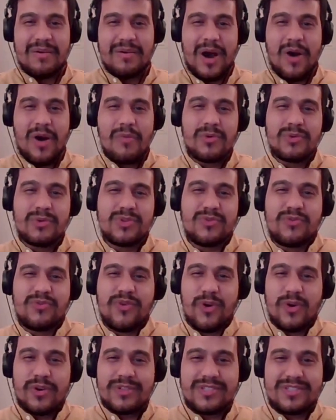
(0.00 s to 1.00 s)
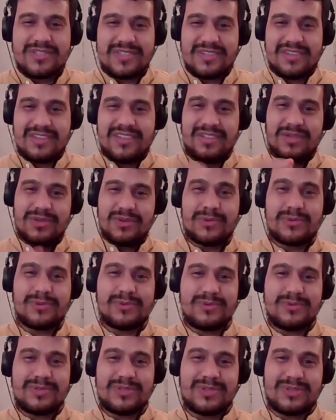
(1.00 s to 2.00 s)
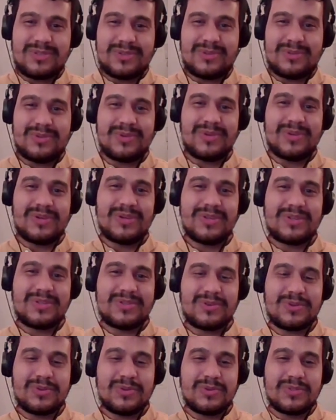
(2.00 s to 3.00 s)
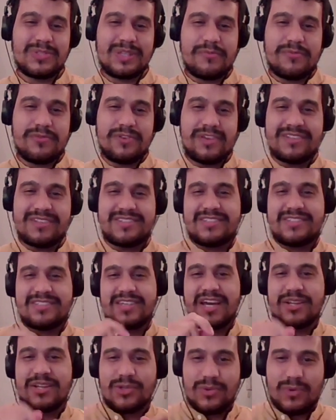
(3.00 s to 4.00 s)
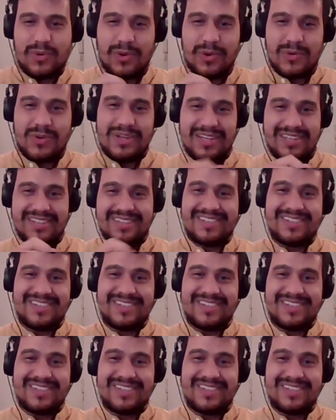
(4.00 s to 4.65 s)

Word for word: almost force you to to do something sexual in